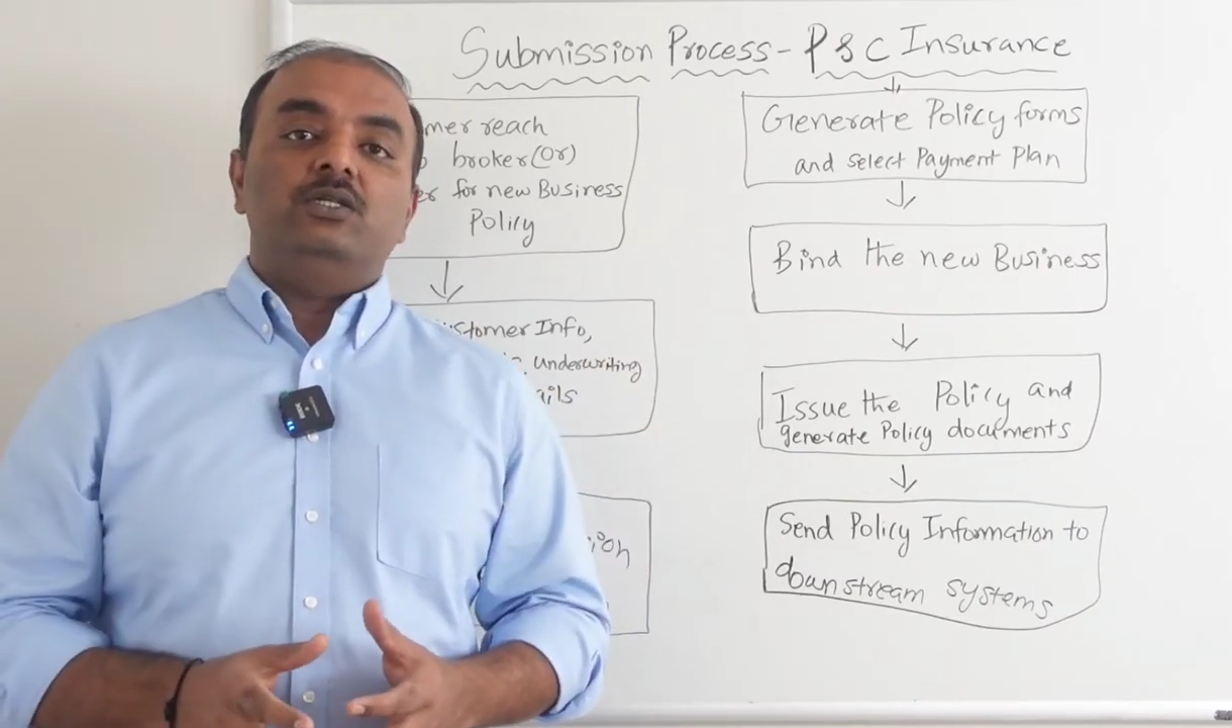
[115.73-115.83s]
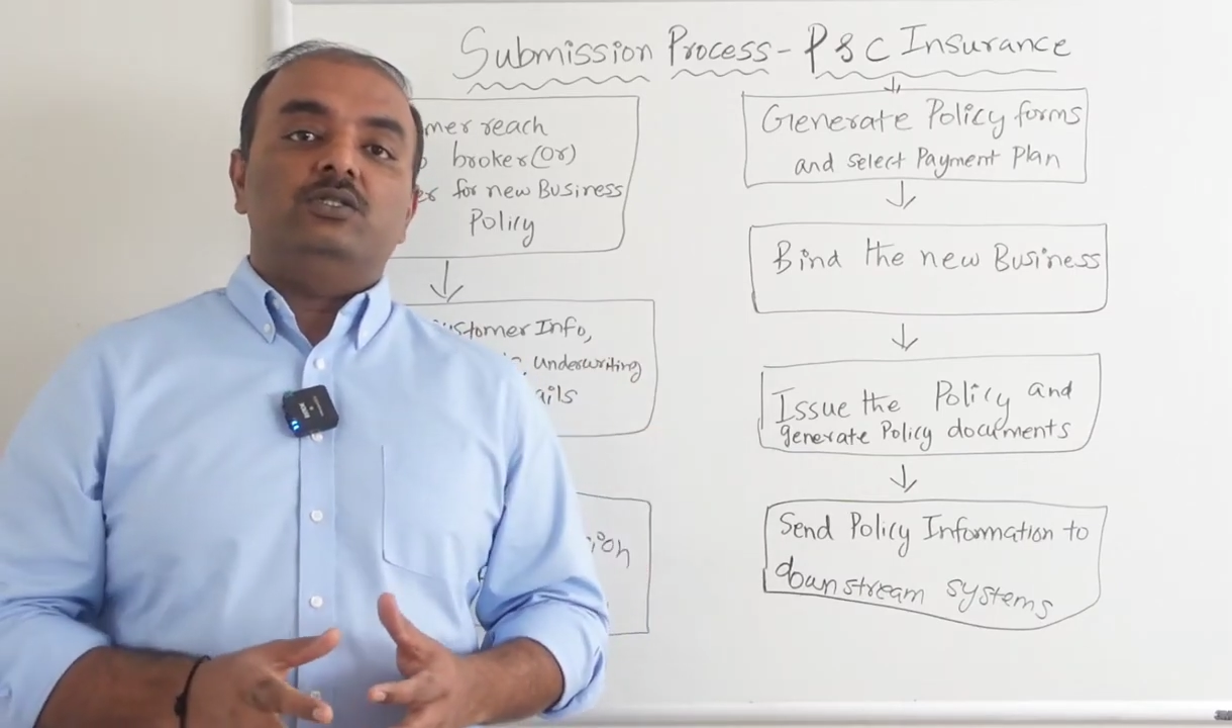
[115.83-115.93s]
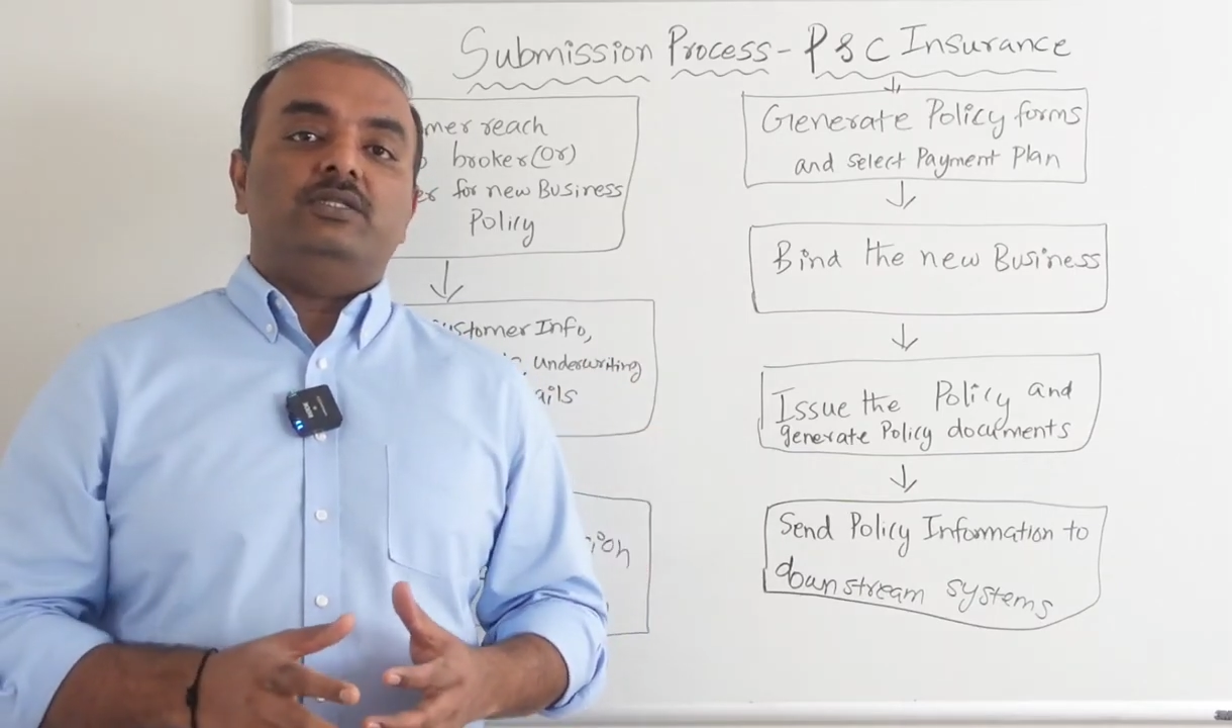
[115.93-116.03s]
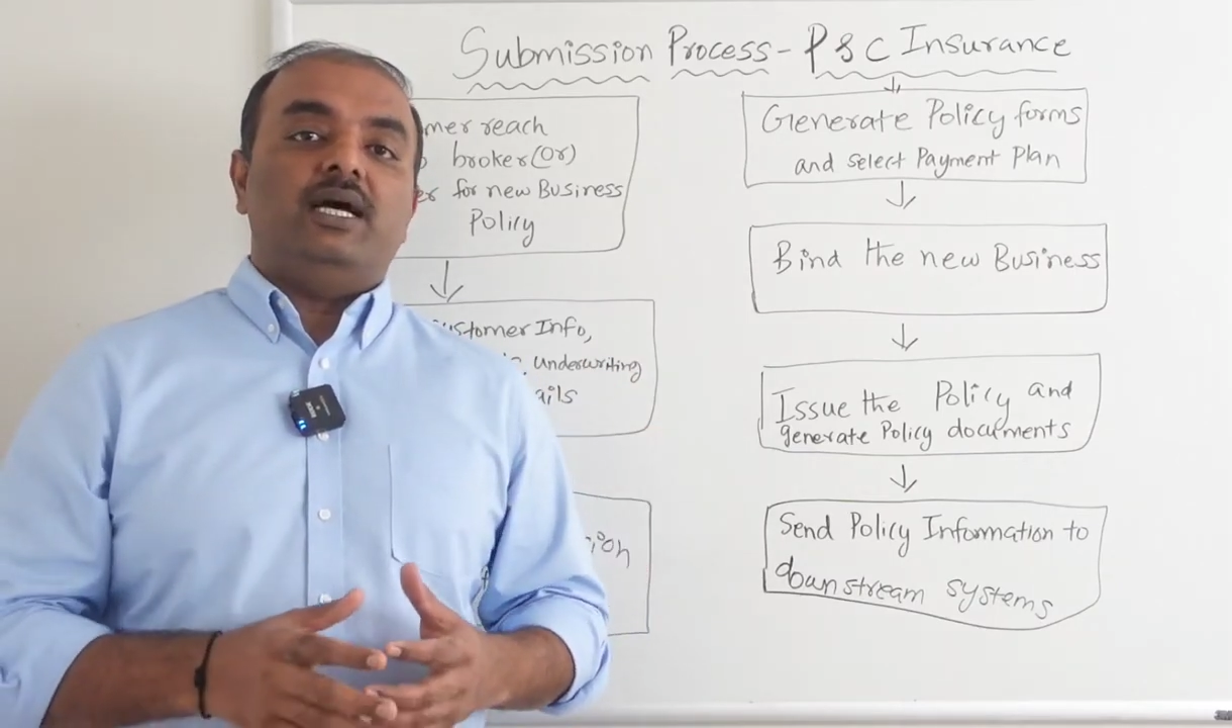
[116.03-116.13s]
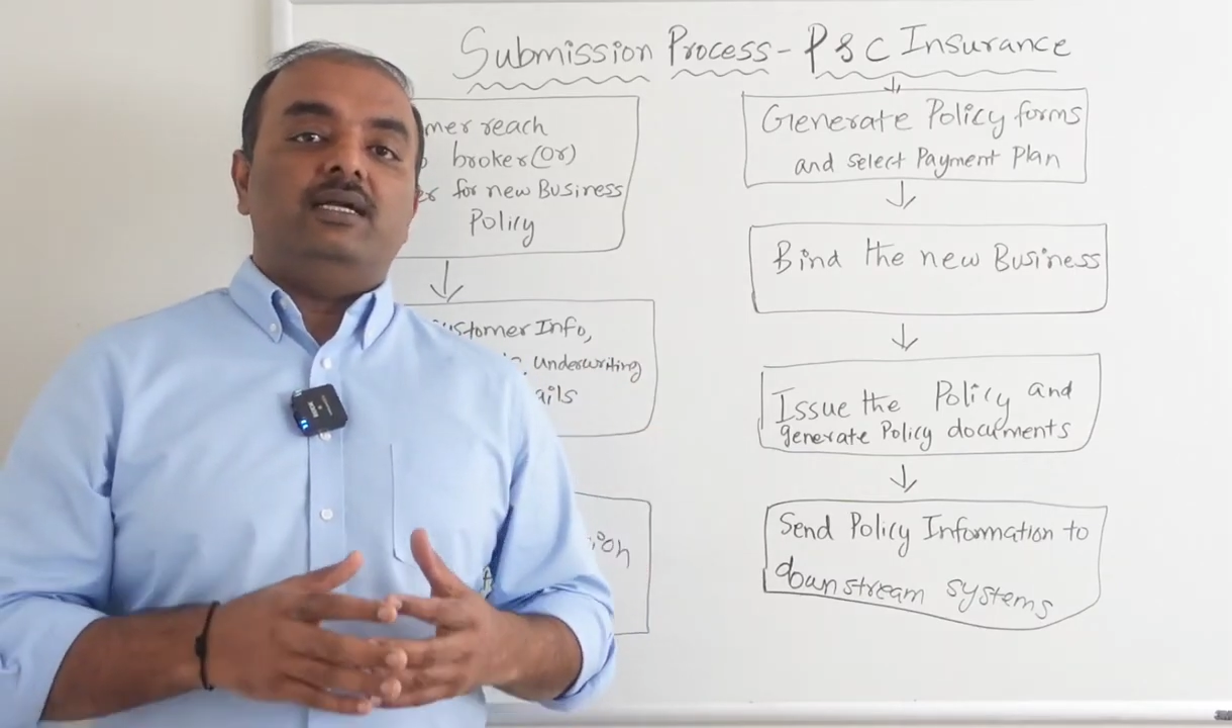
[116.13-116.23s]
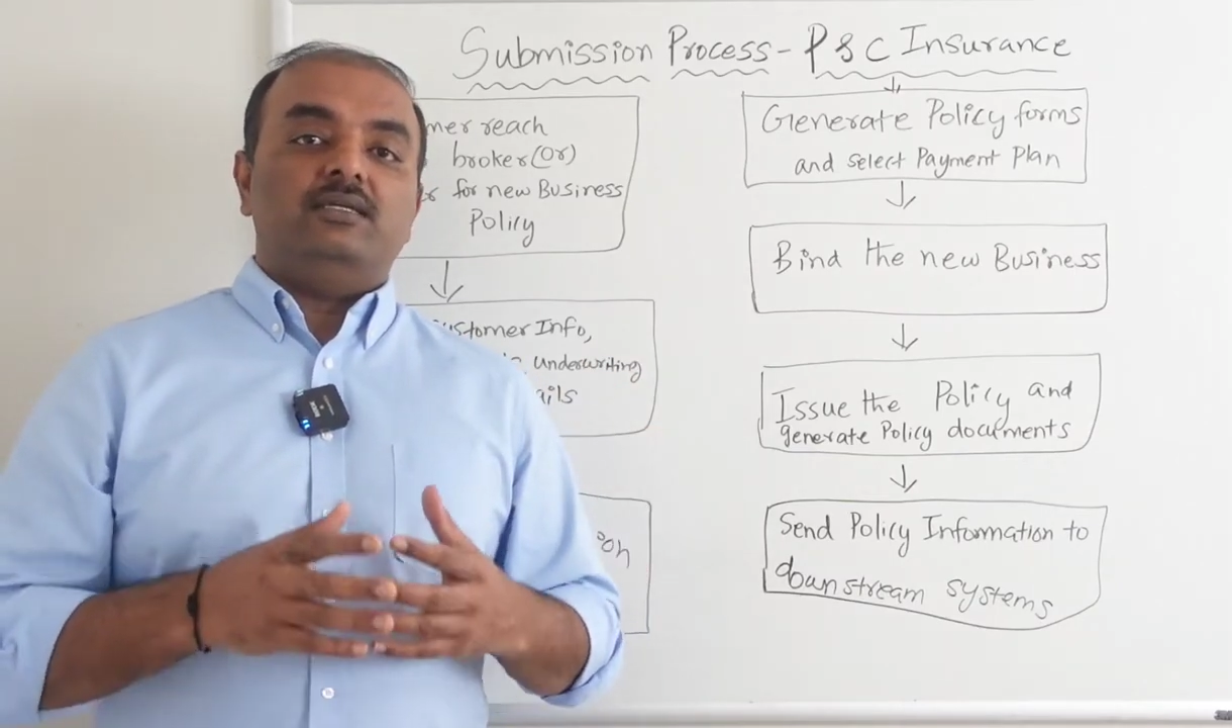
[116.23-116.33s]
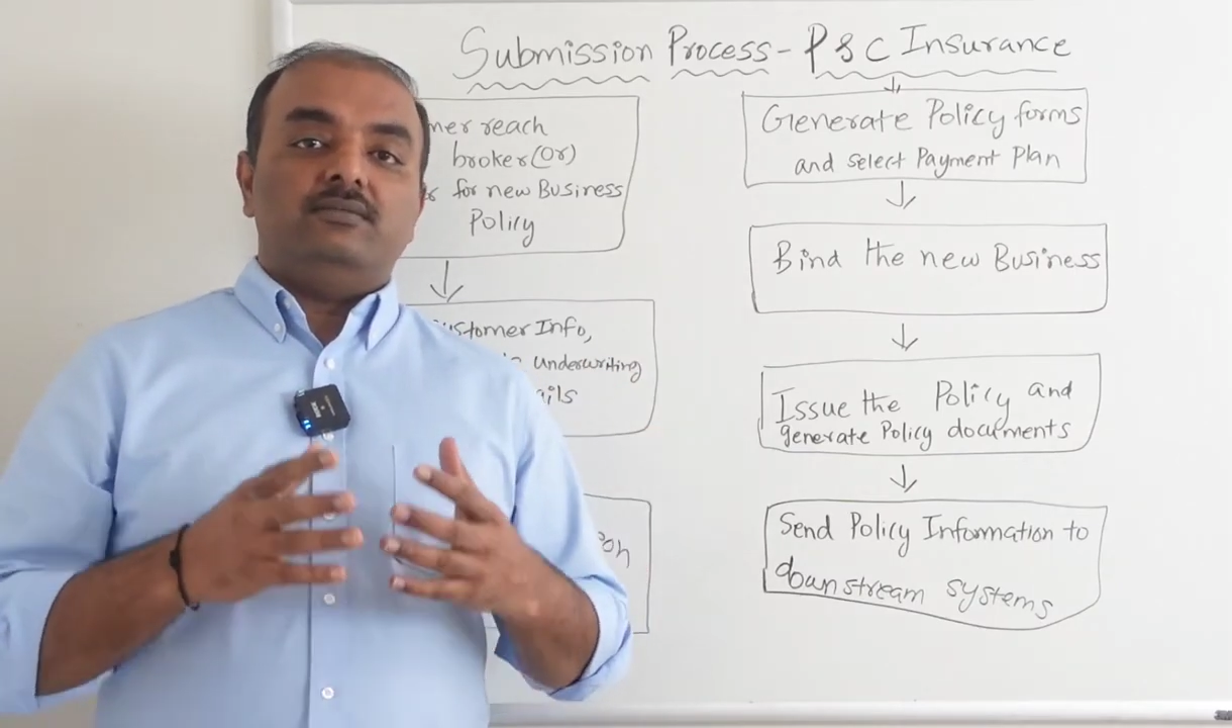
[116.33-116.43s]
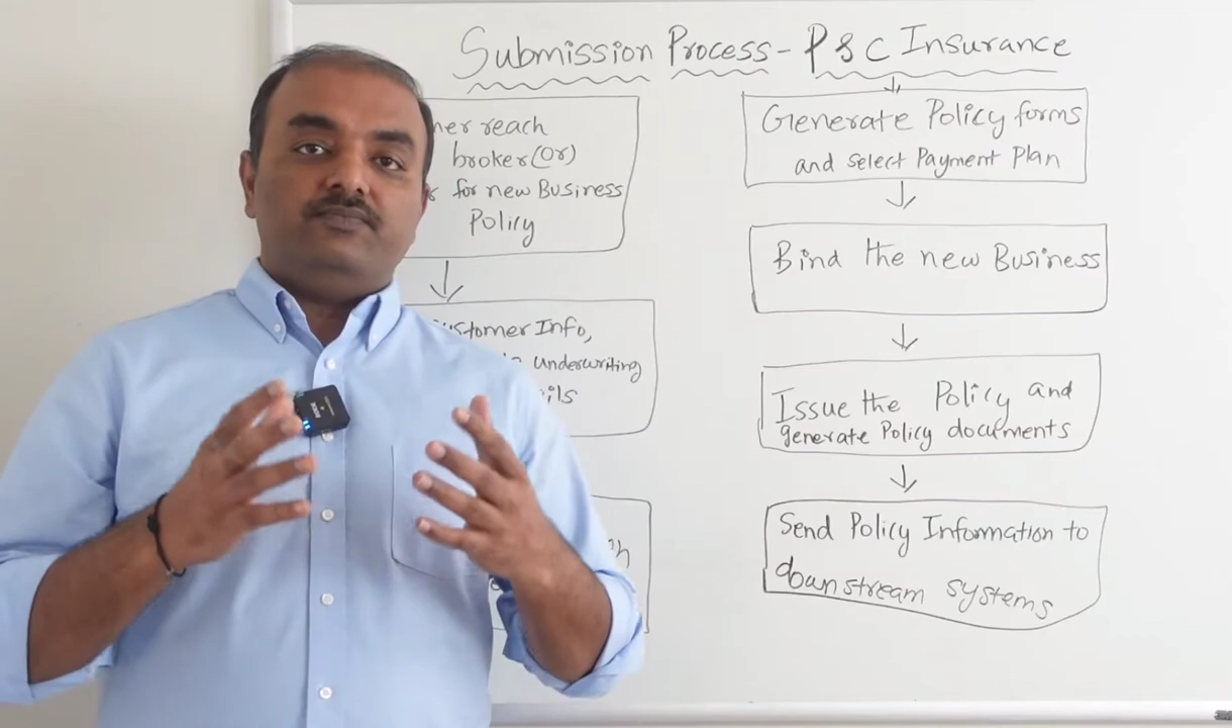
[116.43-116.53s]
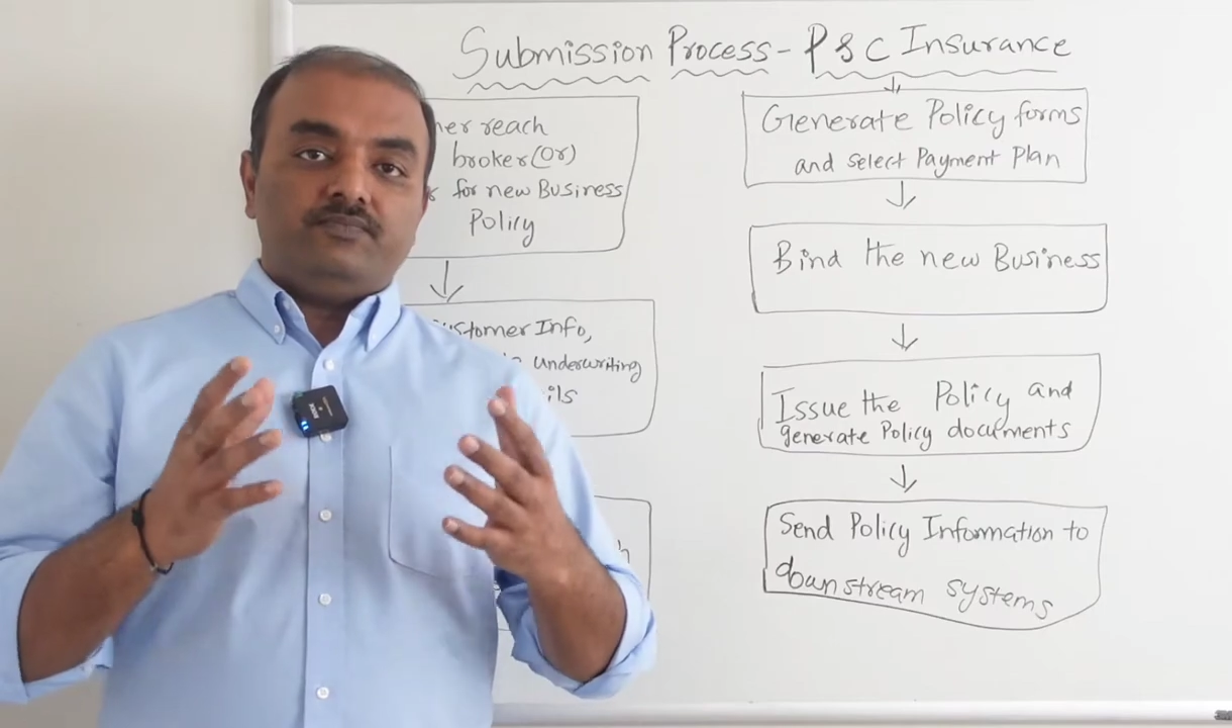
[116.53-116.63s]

so that